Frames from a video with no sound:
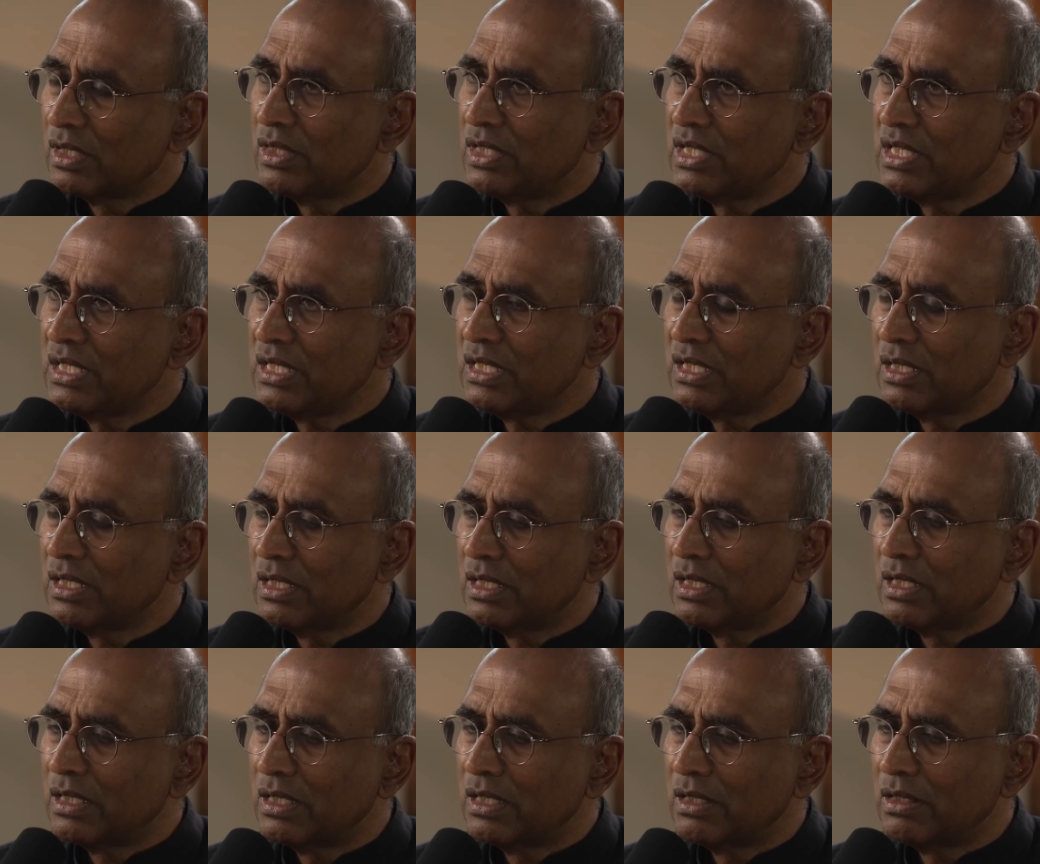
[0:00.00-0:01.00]
the
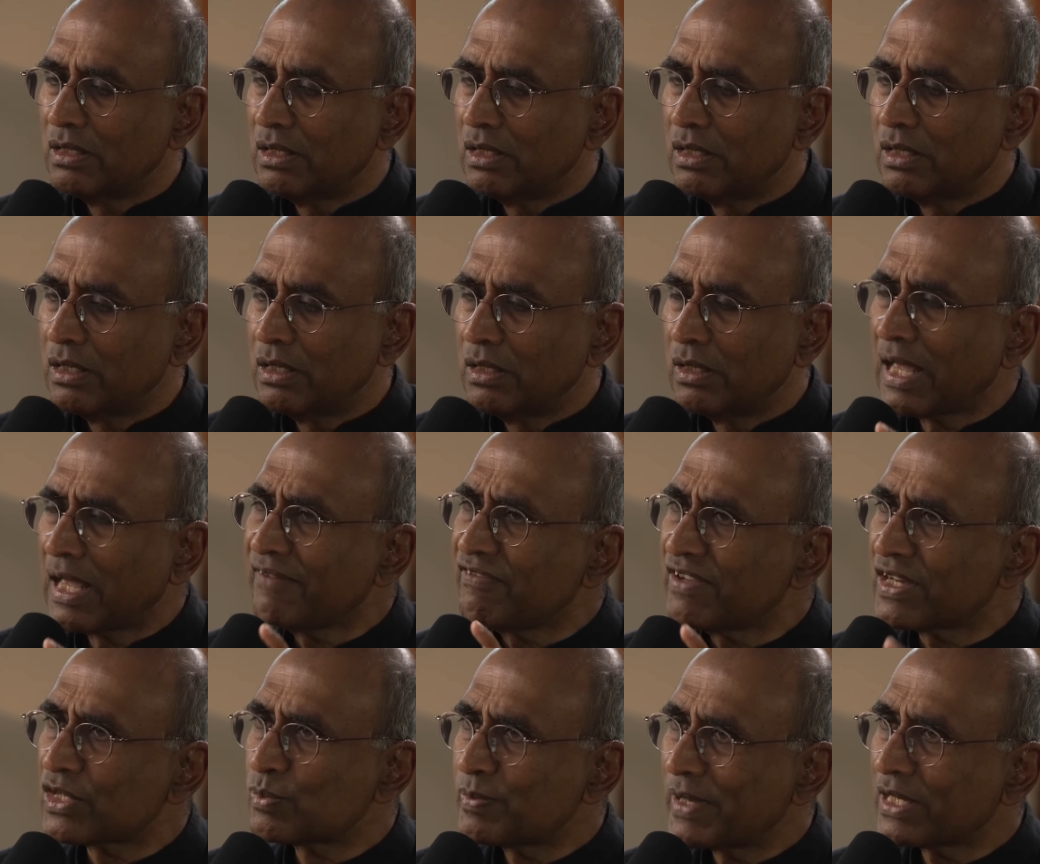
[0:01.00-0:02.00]

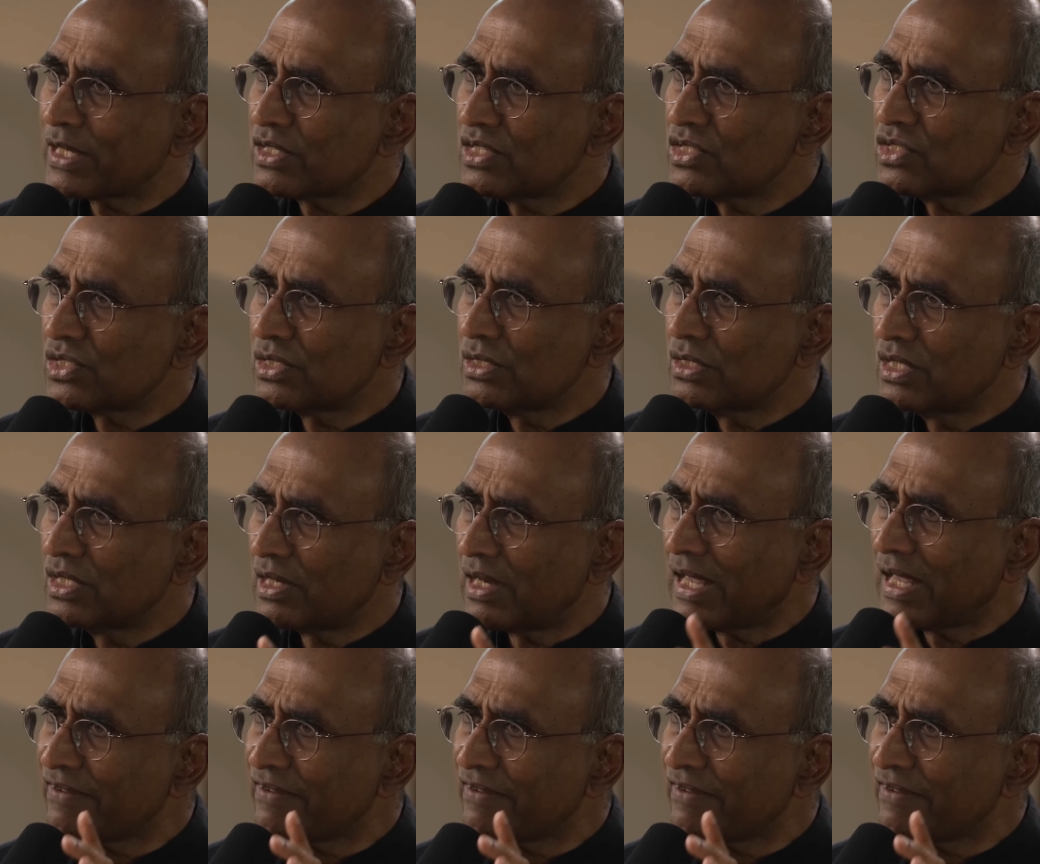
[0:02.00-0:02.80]
life expectancy, the